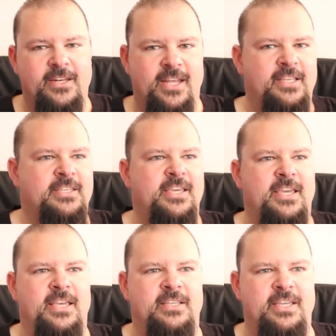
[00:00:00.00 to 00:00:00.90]

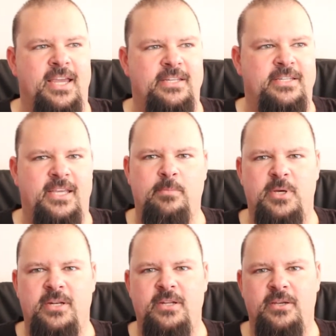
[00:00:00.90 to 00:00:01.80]
Desi is a
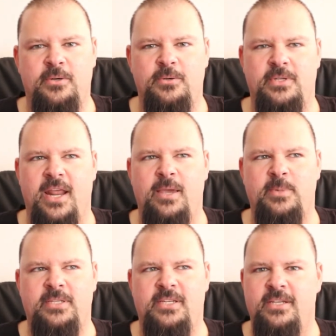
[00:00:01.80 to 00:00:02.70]
demon whose name
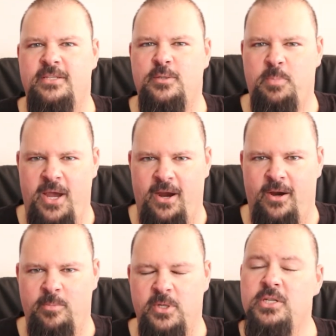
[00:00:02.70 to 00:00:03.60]
is
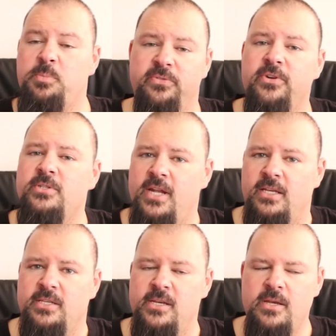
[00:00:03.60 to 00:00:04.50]
Despair, but she prefers
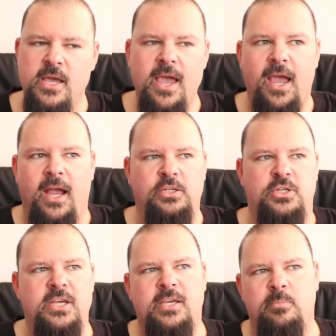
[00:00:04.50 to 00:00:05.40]
Desi, and
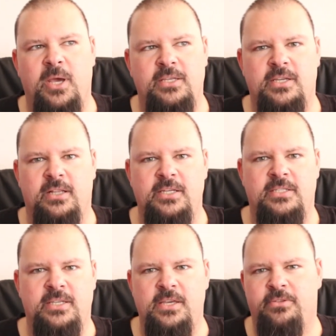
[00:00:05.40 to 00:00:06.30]
she can basically
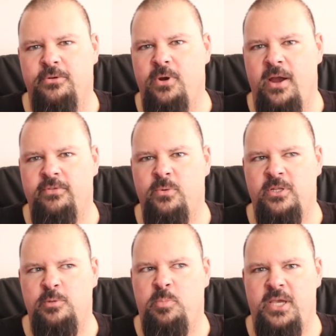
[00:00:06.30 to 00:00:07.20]
see through
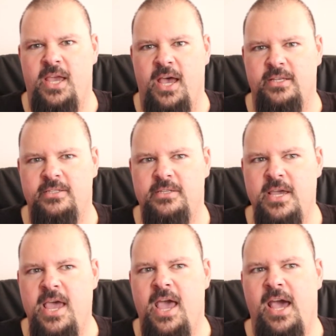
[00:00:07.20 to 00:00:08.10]
everyone's BS,
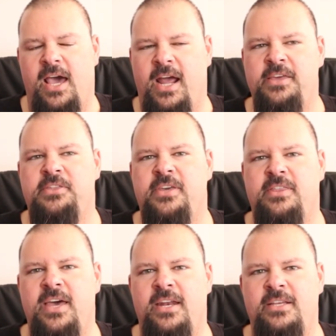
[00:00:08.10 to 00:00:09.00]
and I think
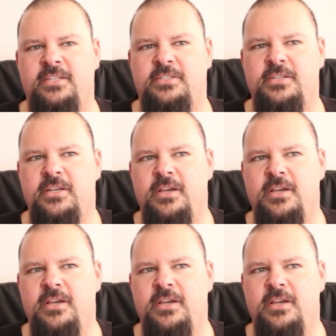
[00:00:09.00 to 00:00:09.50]
that is